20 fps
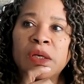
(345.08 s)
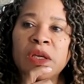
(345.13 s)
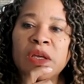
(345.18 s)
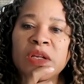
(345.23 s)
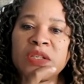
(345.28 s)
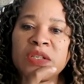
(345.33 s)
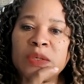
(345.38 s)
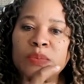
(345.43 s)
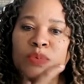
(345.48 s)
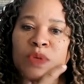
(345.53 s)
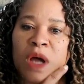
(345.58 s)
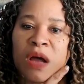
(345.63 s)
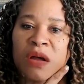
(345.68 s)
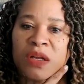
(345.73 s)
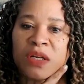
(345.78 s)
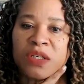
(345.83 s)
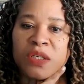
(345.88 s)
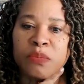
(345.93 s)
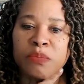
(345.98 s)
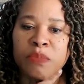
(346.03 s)
He ends up
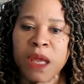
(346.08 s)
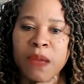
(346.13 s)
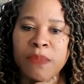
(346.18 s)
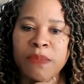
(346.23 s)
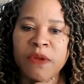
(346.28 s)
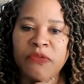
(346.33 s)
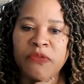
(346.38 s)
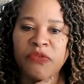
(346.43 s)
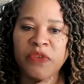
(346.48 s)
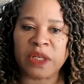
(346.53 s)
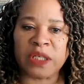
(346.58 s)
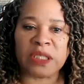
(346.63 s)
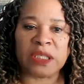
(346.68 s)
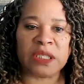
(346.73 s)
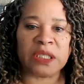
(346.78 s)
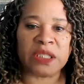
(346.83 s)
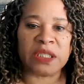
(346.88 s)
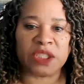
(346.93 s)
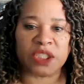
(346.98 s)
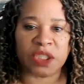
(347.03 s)
talking to maybe
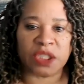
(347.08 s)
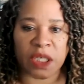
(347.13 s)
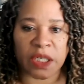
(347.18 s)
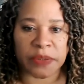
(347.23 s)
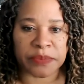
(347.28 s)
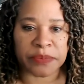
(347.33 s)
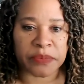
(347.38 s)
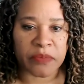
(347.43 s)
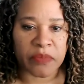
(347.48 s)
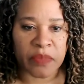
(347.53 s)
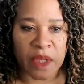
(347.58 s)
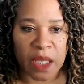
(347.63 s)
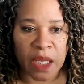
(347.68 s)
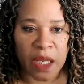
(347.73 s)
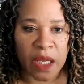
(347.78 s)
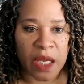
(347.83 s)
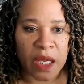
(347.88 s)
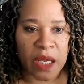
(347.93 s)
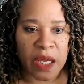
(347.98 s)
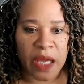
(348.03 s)
Felicia
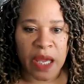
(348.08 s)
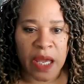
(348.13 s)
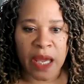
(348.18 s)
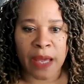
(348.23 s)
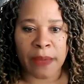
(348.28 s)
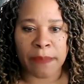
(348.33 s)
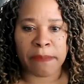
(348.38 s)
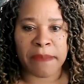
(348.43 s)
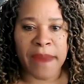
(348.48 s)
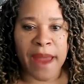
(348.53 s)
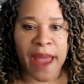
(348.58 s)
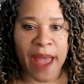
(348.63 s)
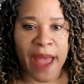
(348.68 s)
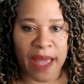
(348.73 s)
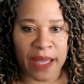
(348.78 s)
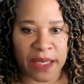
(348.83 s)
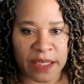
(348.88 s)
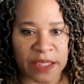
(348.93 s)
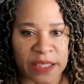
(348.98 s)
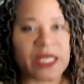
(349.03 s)
and
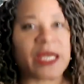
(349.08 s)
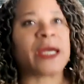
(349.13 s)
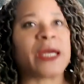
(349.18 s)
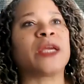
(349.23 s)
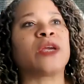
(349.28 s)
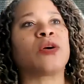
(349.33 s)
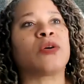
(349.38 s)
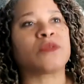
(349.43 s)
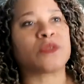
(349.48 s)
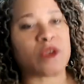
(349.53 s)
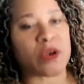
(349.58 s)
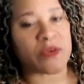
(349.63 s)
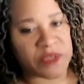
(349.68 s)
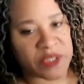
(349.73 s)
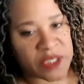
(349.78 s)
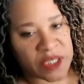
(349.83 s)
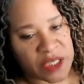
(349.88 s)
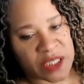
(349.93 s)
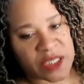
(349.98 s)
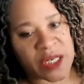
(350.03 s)
Mac. Yeah, he goes
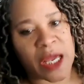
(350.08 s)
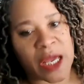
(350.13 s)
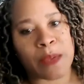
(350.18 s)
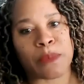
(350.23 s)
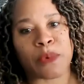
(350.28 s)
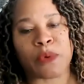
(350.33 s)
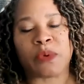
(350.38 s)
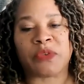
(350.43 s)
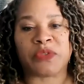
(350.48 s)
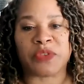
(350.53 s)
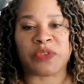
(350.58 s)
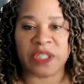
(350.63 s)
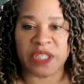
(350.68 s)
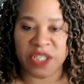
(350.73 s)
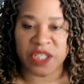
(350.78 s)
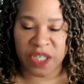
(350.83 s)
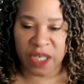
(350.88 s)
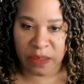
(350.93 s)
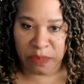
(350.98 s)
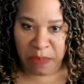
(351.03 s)
over to the table with
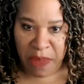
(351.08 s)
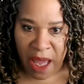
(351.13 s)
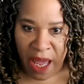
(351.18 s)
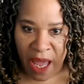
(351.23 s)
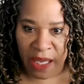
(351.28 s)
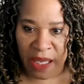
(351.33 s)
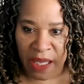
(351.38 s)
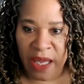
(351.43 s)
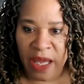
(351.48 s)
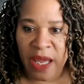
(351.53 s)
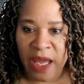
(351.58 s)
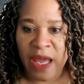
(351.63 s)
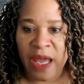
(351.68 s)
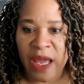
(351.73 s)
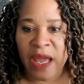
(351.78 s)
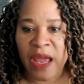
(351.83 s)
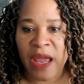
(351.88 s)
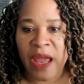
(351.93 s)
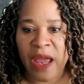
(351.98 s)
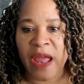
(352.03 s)
Felicia and Mac.
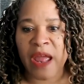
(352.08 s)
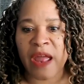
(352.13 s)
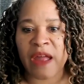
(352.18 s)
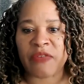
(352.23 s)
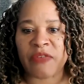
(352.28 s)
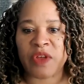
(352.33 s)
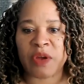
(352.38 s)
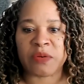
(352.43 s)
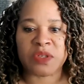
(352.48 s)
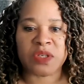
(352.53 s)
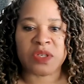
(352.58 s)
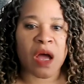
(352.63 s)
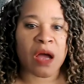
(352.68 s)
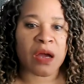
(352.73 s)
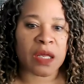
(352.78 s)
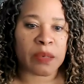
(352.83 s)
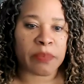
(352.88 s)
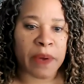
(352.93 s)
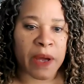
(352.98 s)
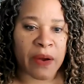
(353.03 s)
And they were
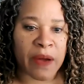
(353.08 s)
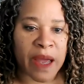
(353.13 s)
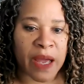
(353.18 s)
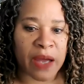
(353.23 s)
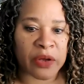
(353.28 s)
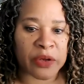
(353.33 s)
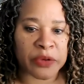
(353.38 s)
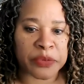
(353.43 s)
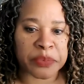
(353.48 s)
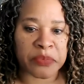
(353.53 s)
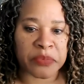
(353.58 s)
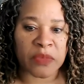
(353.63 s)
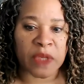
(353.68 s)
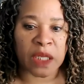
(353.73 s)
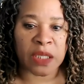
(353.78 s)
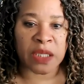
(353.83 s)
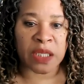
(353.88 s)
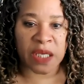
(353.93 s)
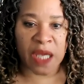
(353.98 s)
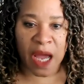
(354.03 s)
talking about how
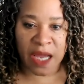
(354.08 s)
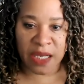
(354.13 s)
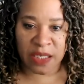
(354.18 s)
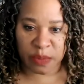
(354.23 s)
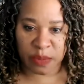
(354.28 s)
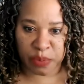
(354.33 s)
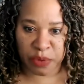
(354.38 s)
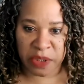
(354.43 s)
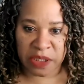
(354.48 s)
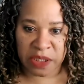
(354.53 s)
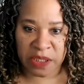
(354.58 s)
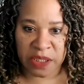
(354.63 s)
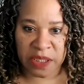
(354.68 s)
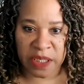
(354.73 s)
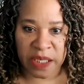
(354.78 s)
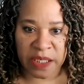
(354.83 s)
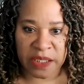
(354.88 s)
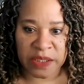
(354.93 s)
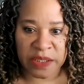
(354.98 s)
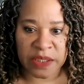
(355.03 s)
the Ice
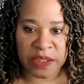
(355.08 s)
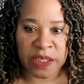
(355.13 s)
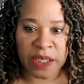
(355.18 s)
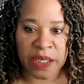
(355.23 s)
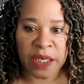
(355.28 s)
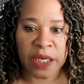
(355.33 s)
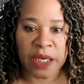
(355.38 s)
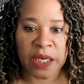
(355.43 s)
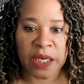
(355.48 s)
Princess,